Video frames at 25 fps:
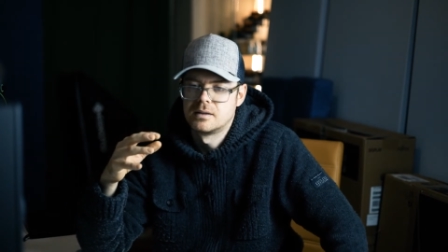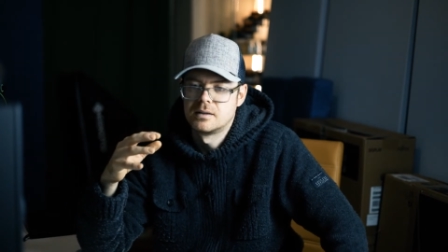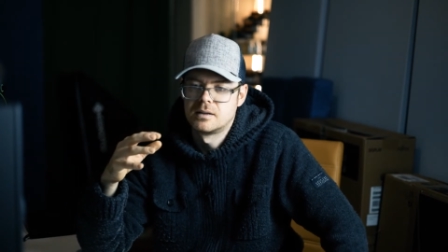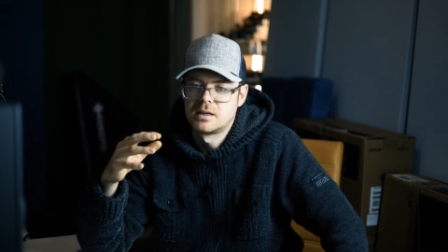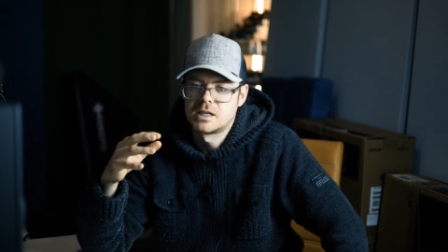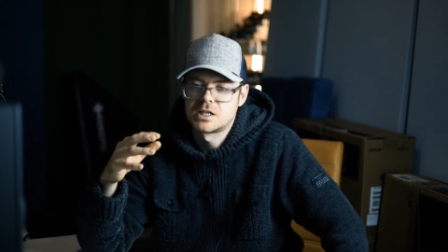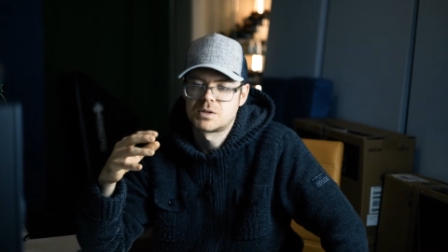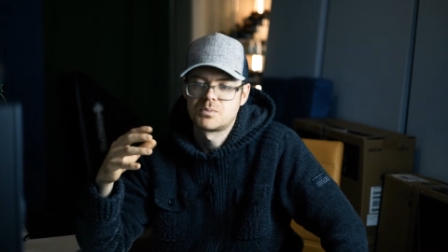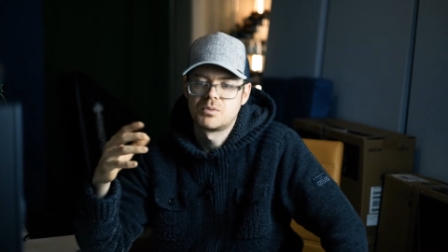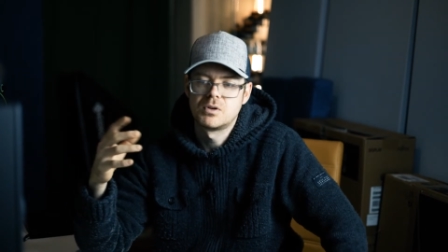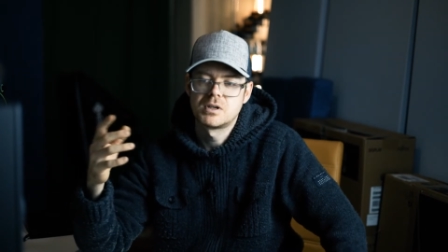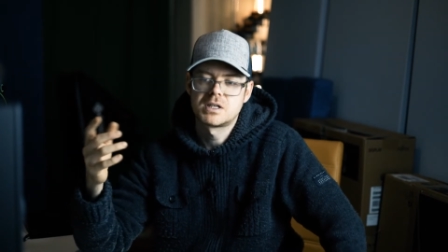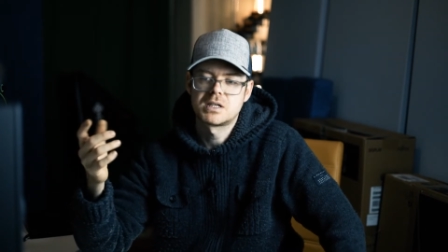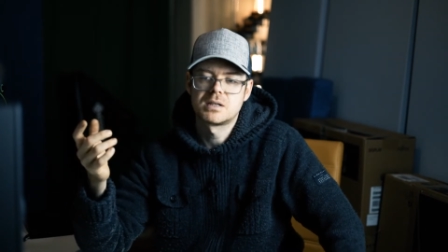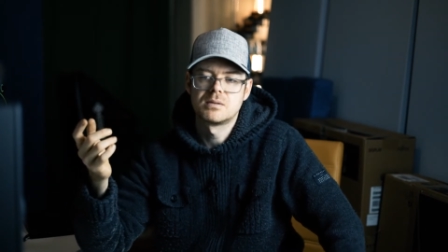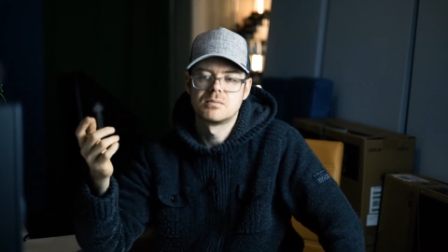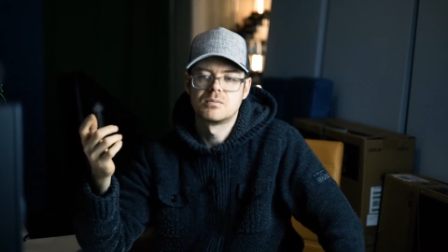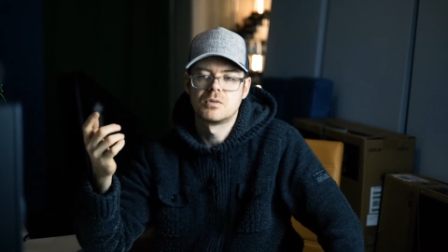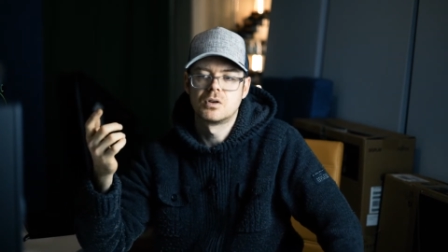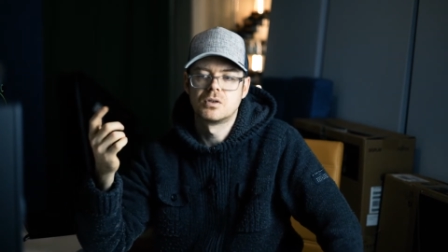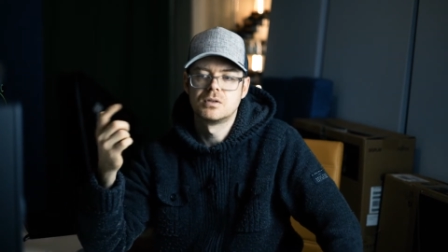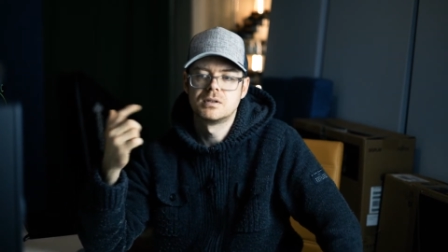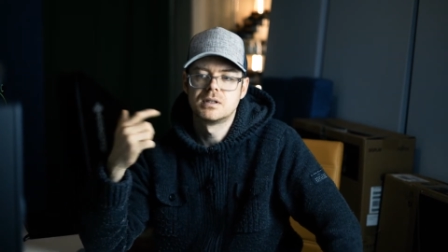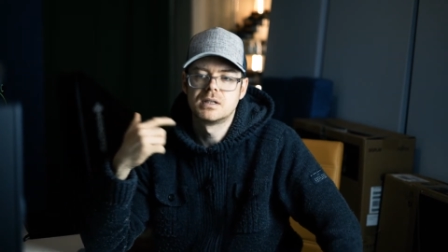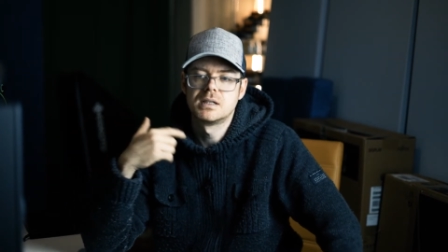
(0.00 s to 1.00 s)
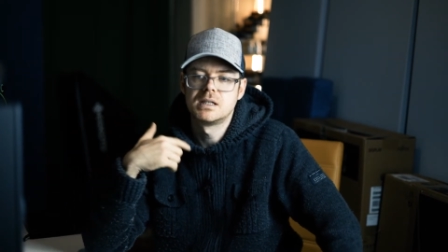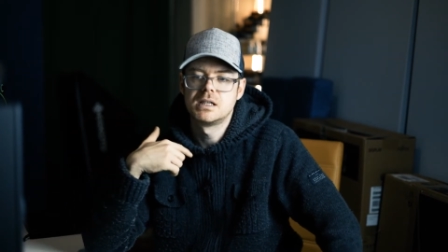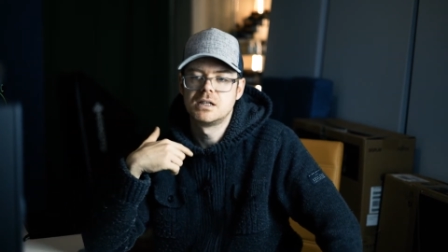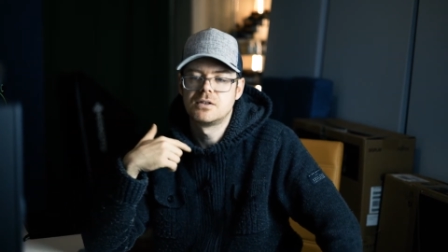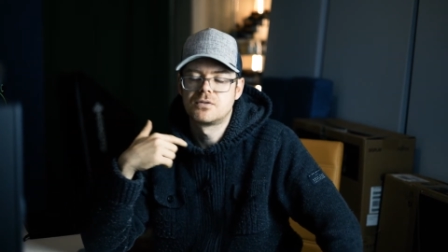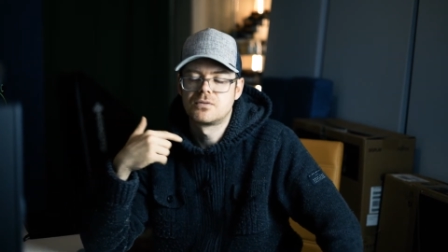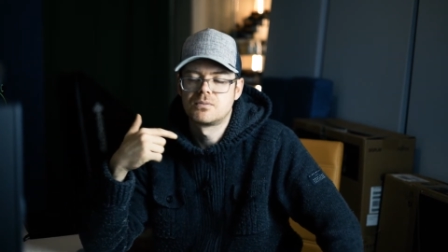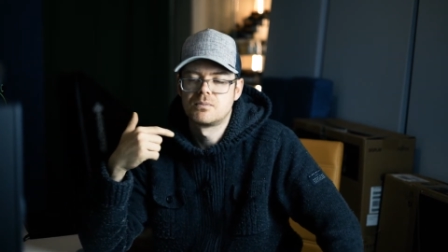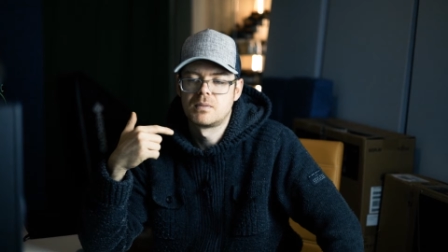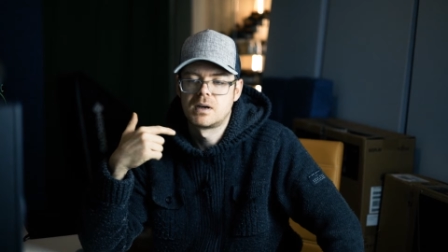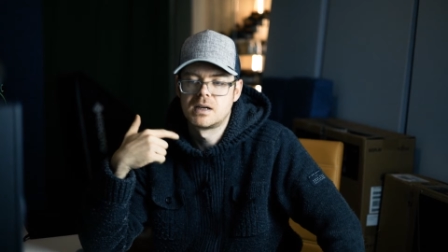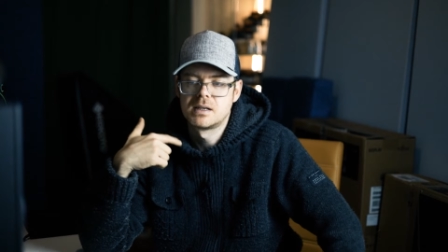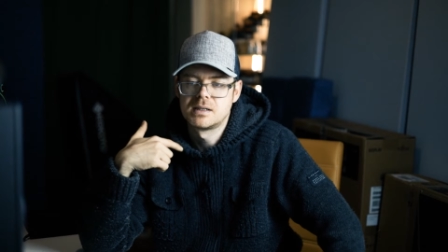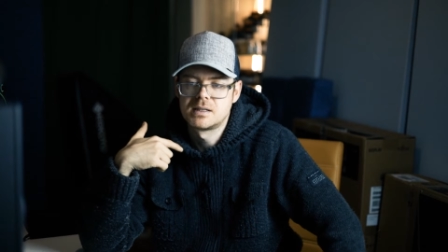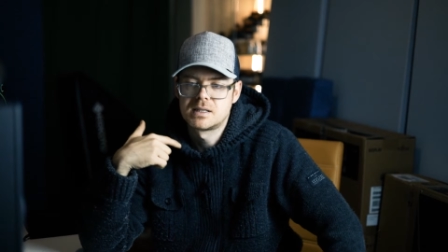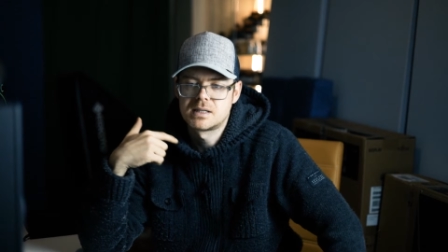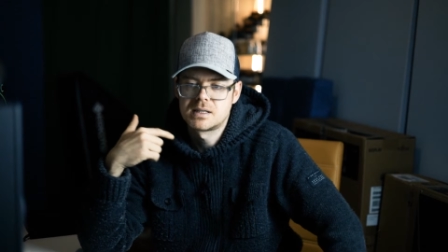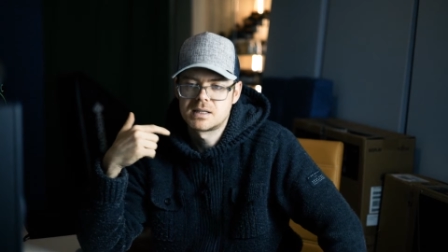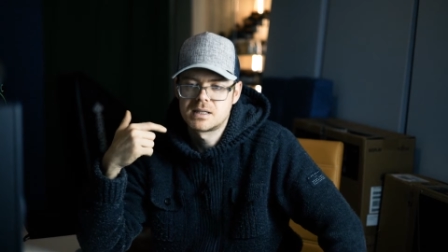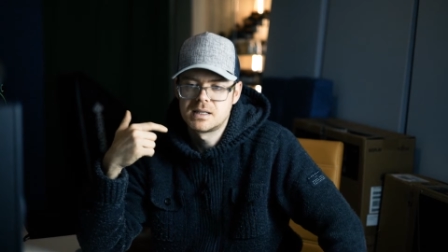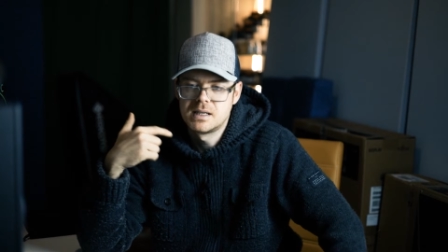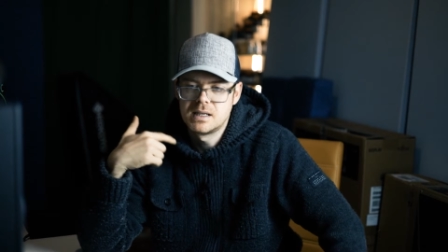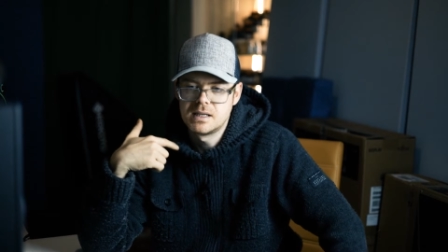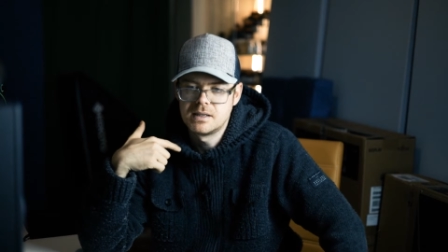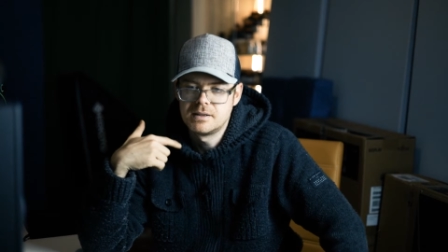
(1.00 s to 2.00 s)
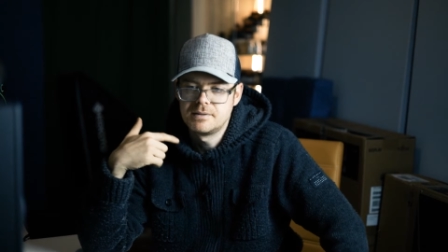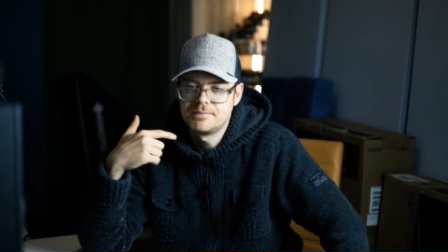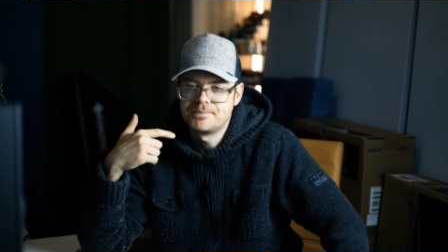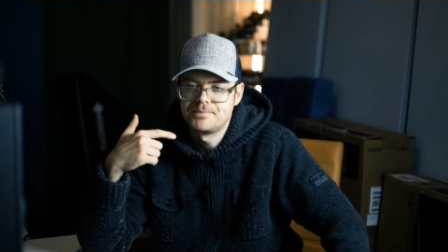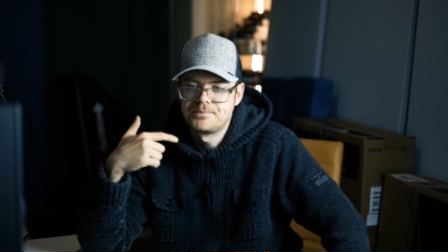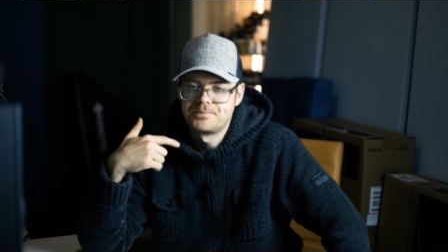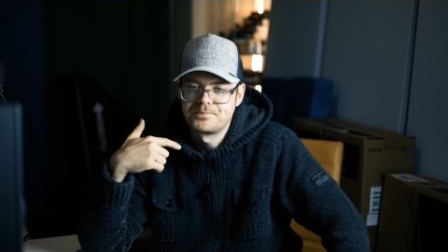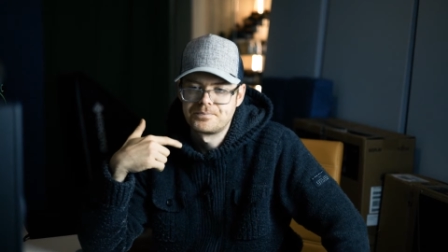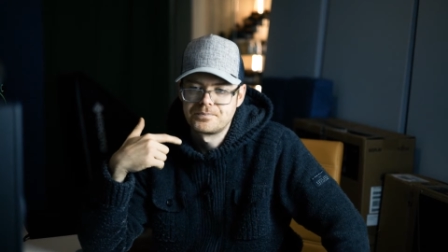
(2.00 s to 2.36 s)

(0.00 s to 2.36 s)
I sprayed some underneath my skin,